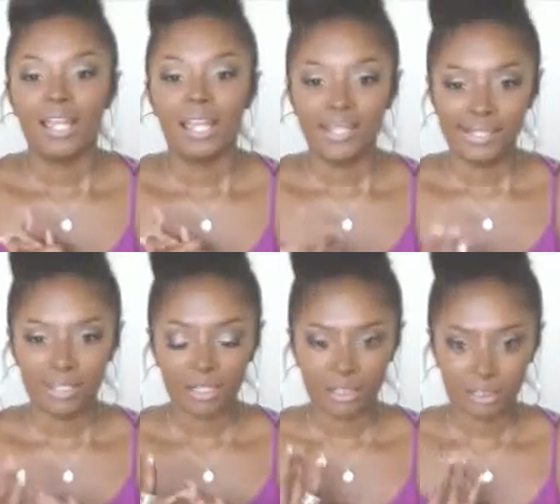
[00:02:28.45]
and
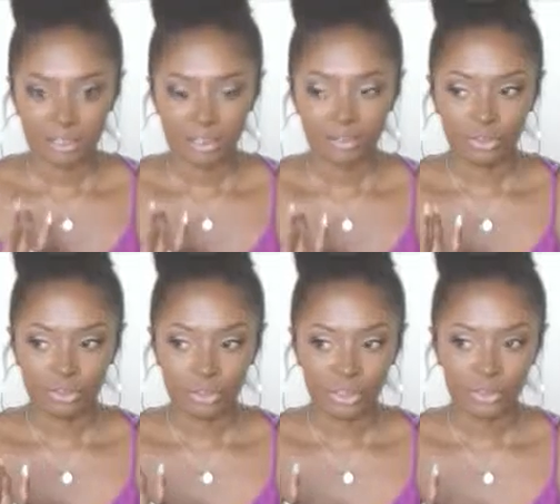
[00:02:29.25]
also, you
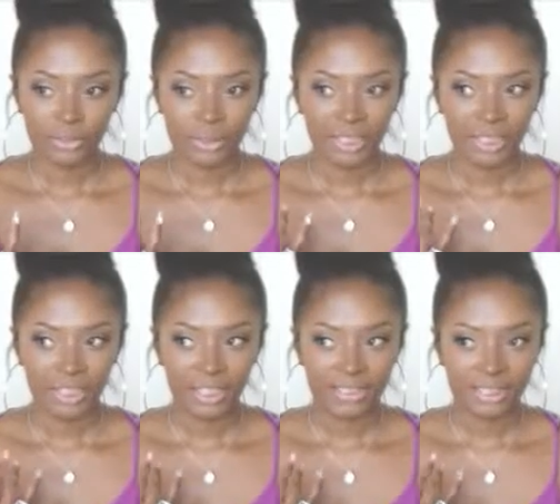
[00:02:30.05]
want to go
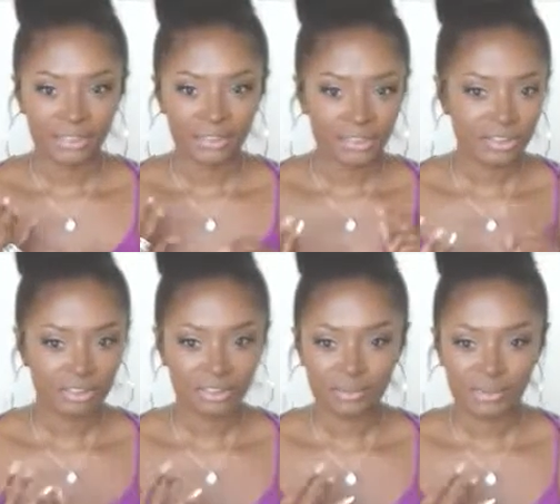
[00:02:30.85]
ahead and take a look at your
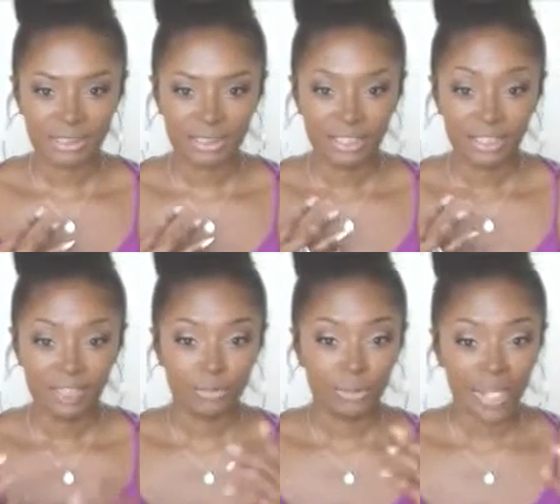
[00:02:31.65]
syllabus.
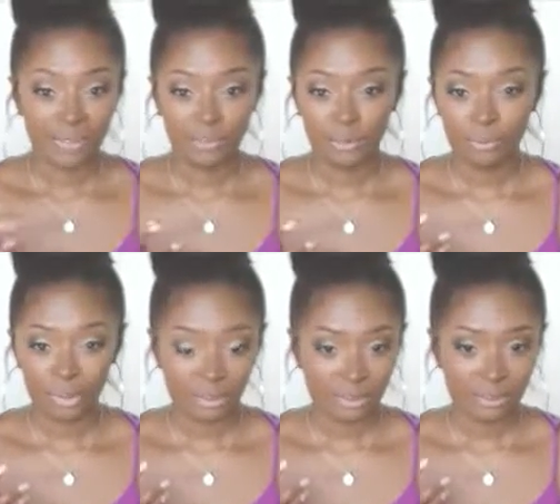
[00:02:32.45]
If you have your
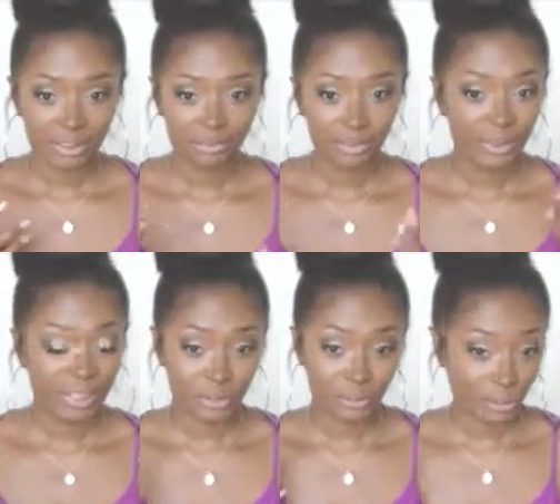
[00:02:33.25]
book, if you
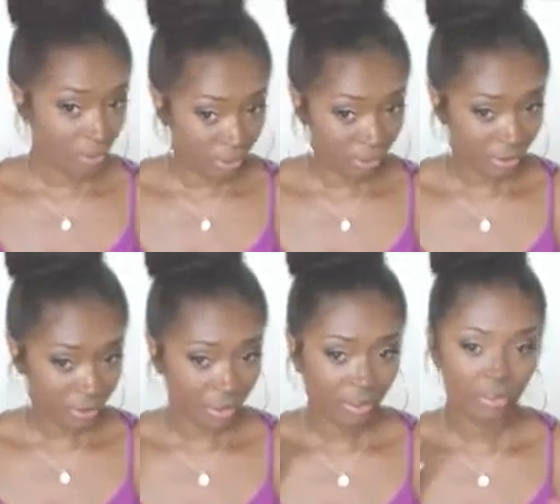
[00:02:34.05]
got your book early,
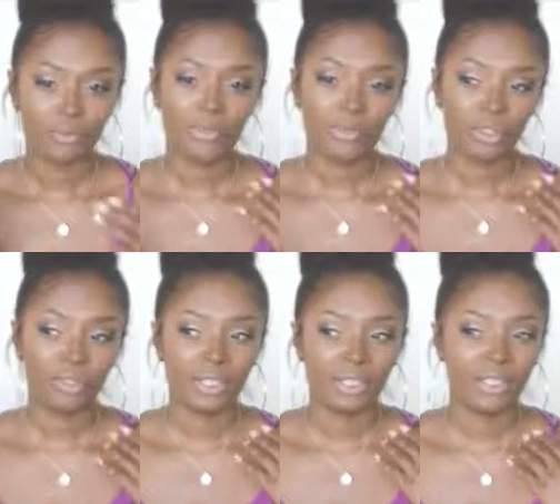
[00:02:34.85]
you may want to
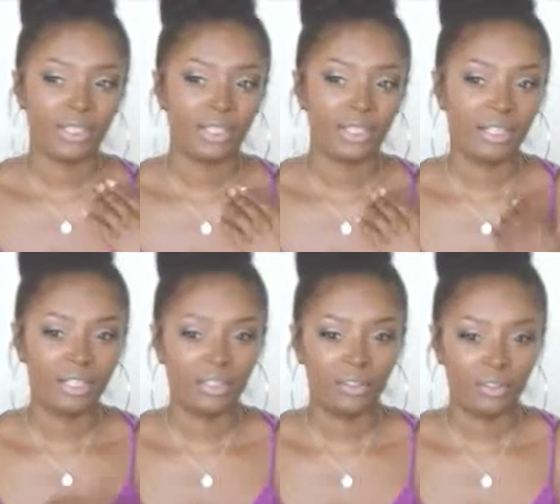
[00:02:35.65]
go ahead and get
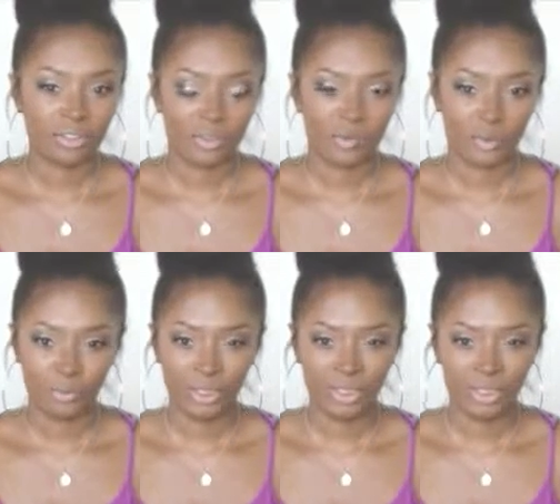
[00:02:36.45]
ahead on some of the
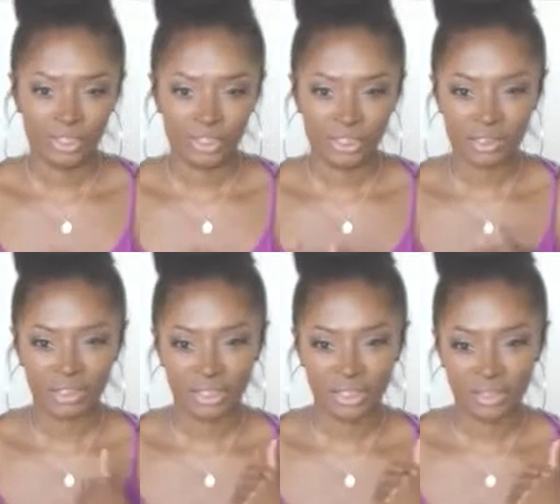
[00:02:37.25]
reading and just
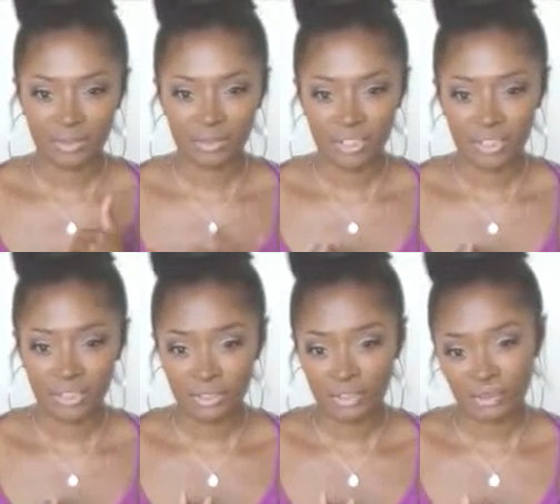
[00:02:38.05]
looking at the
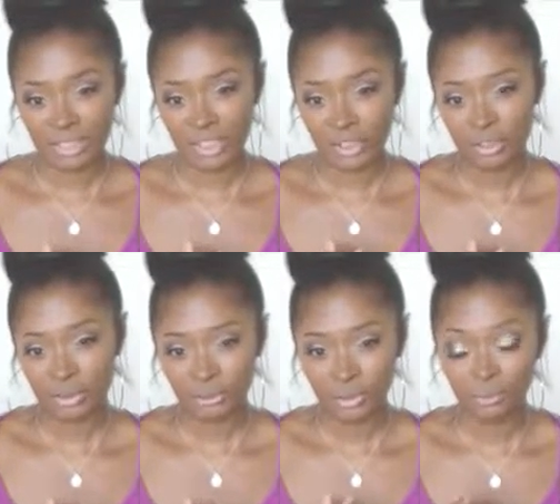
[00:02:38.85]
materials that you're
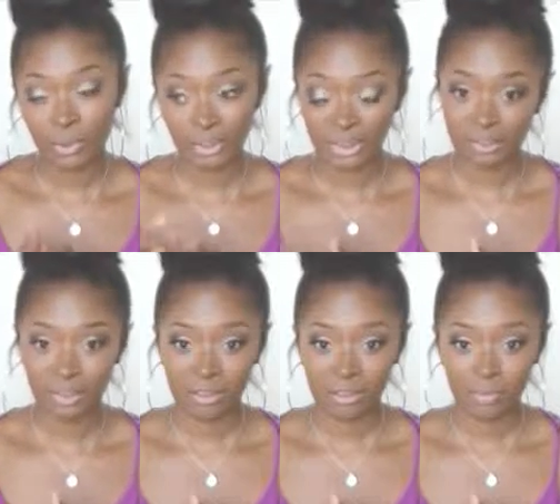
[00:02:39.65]
going to be working
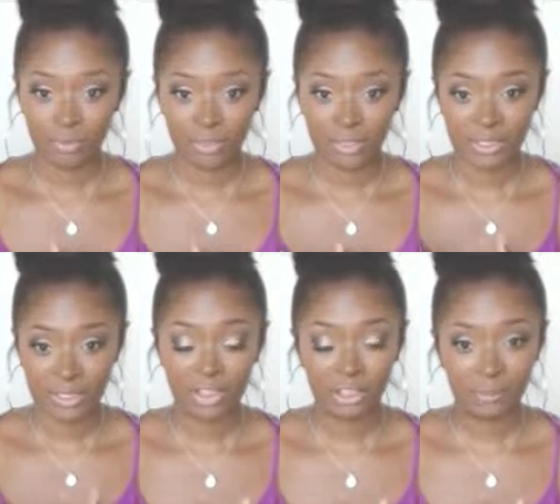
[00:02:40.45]
on for the
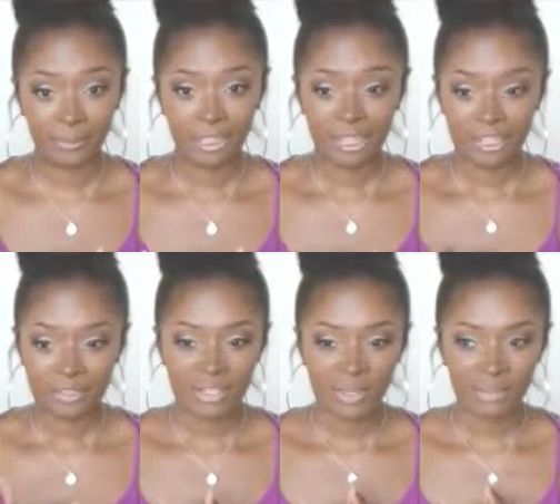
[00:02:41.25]
term.
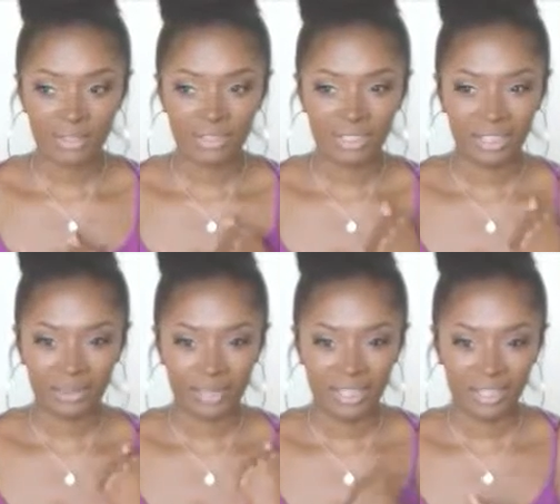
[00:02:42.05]
So that way you can kind
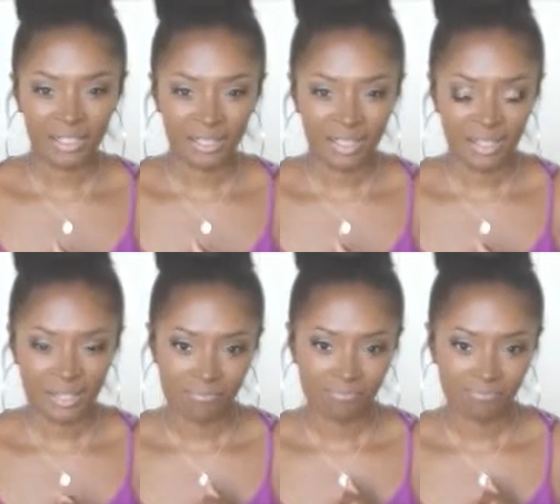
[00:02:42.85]
of get ahead of the game.